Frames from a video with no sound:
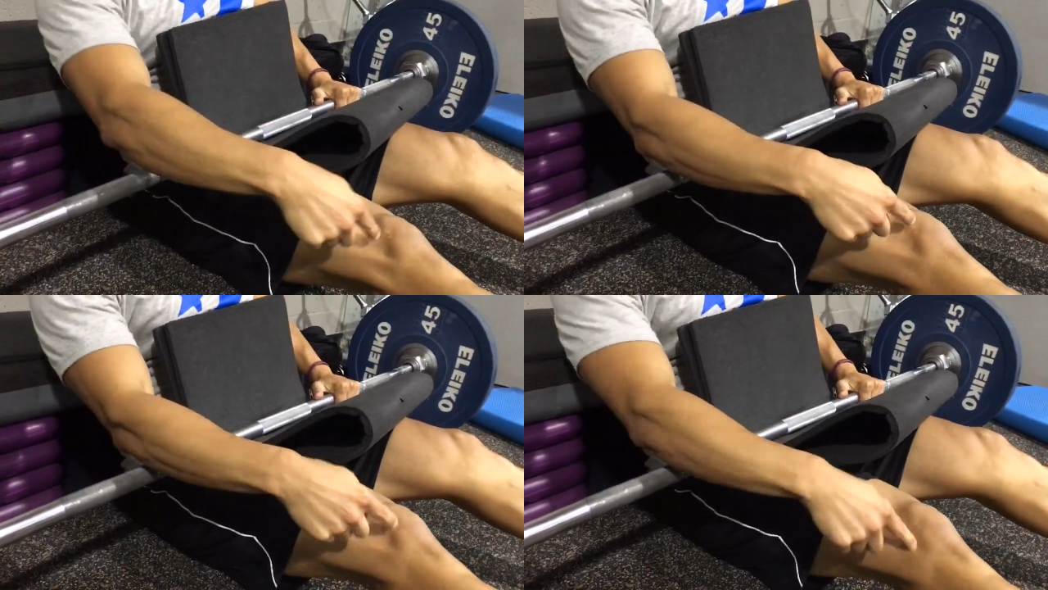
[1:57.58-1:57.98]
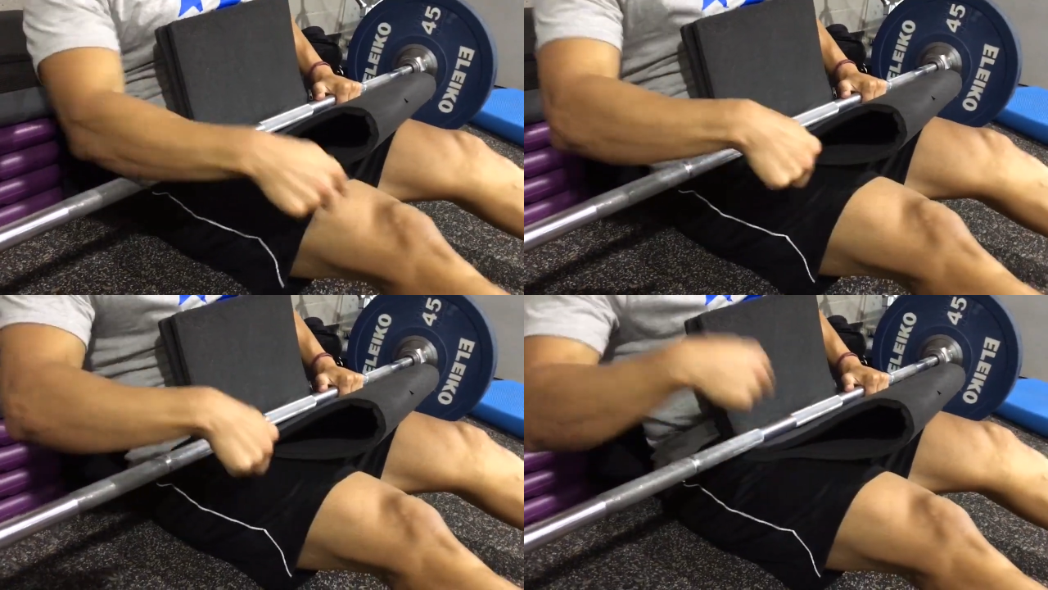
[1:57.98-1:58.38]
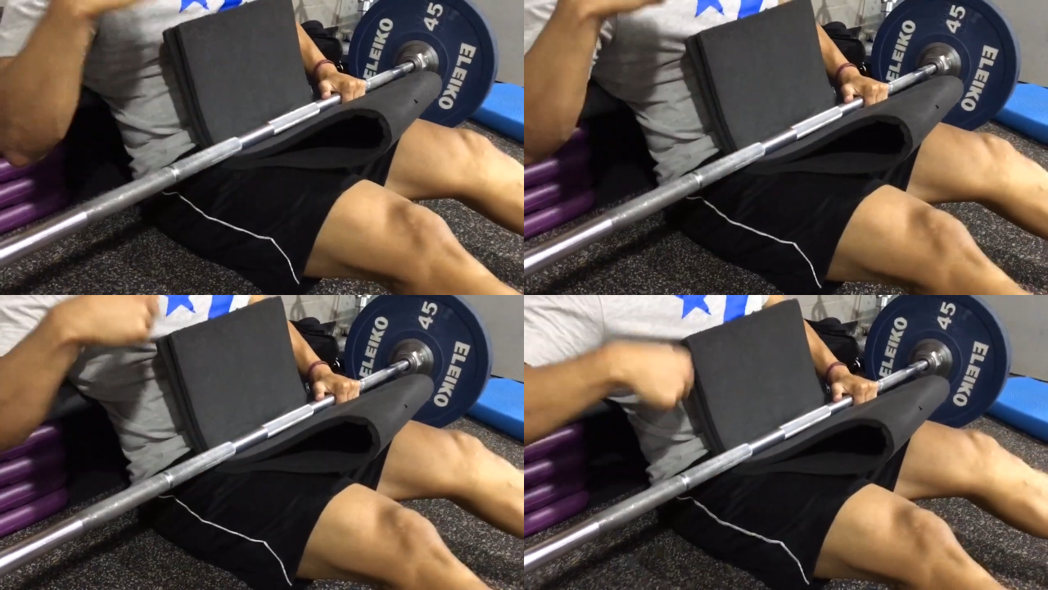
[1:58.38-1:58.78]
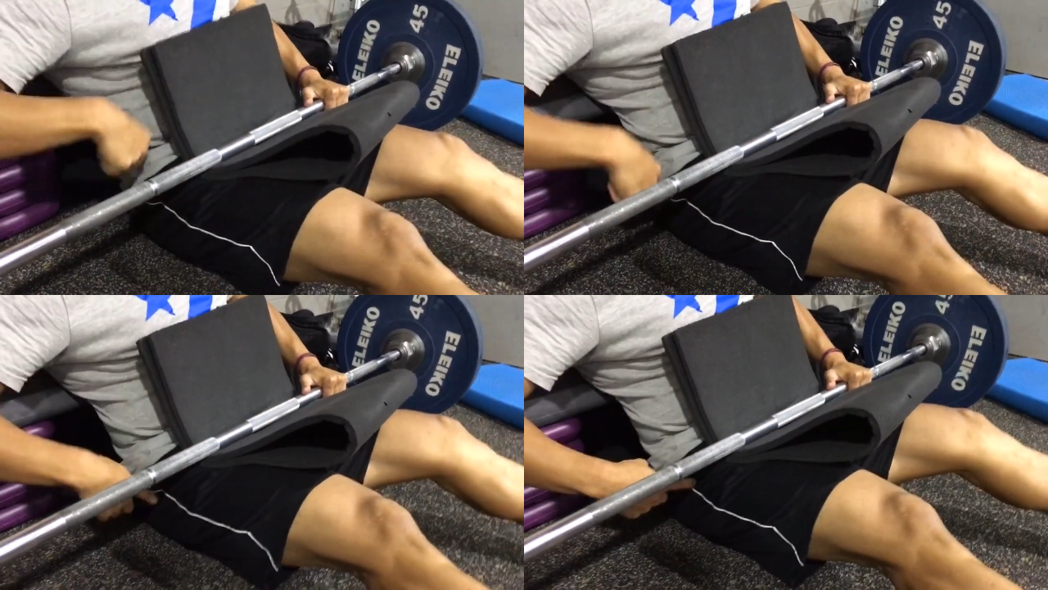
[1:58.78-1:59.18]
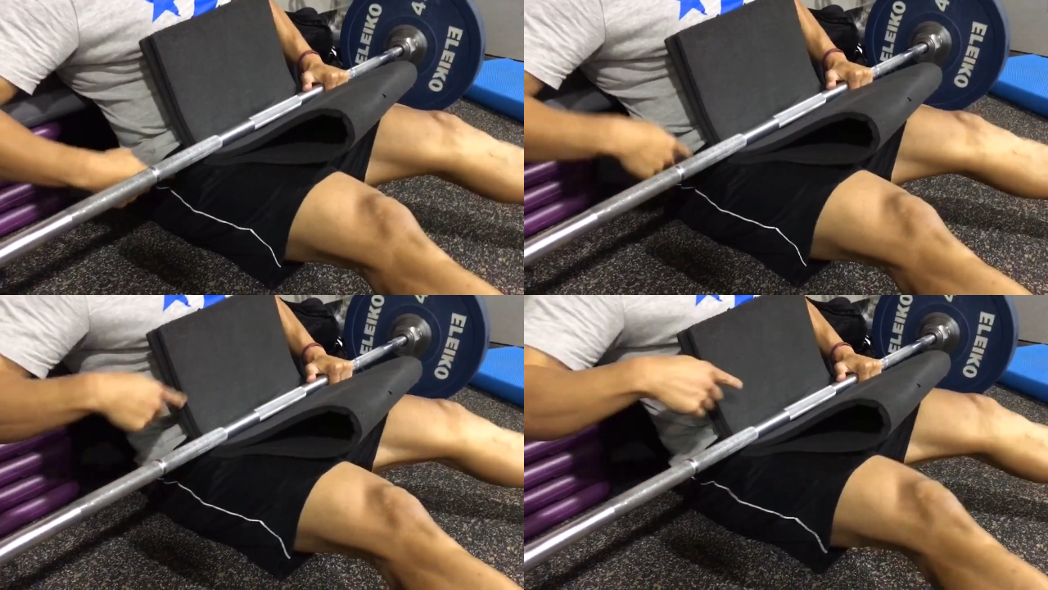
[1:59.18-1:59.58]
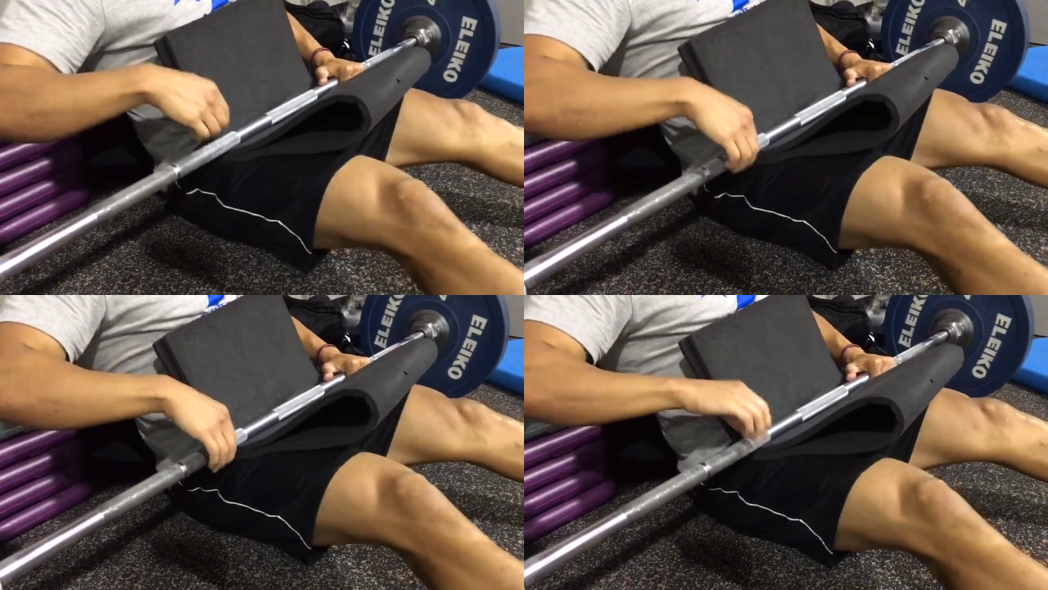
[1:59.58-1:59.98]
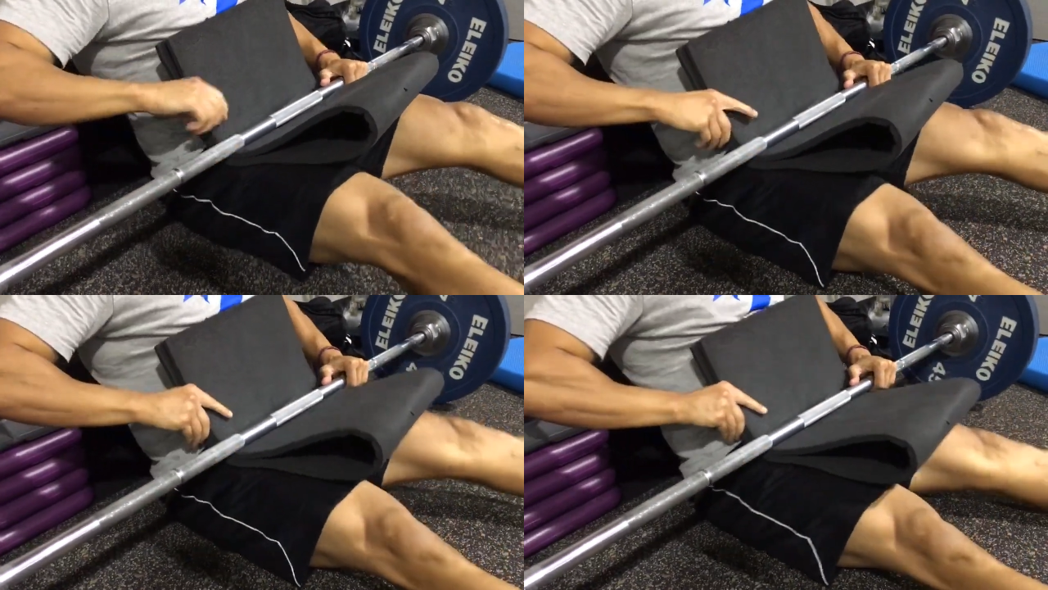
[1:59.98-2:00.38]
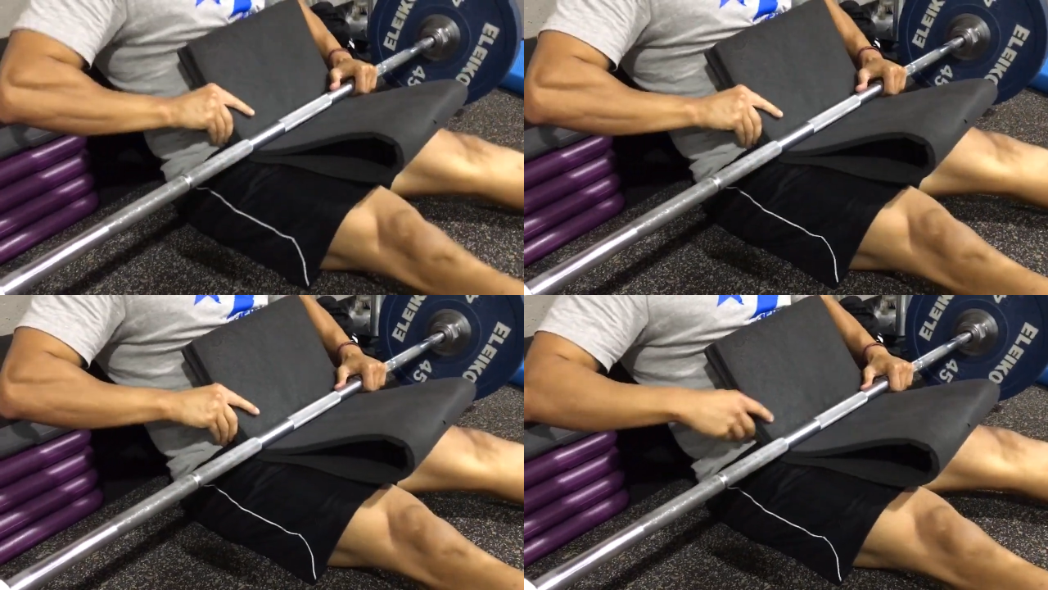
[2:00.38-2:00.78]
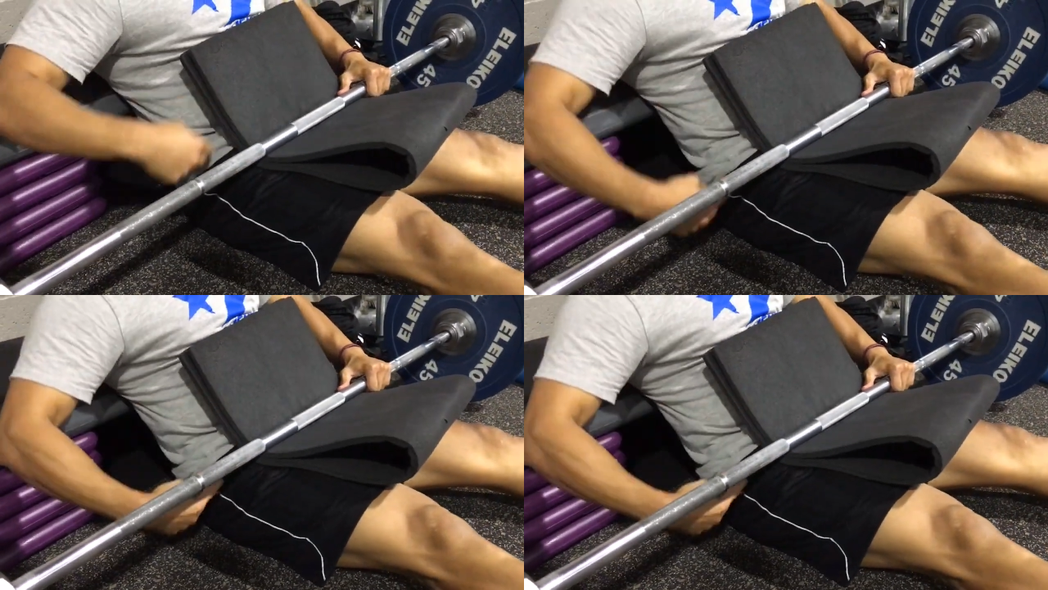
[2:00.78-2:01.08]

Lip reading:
(no speaker visible)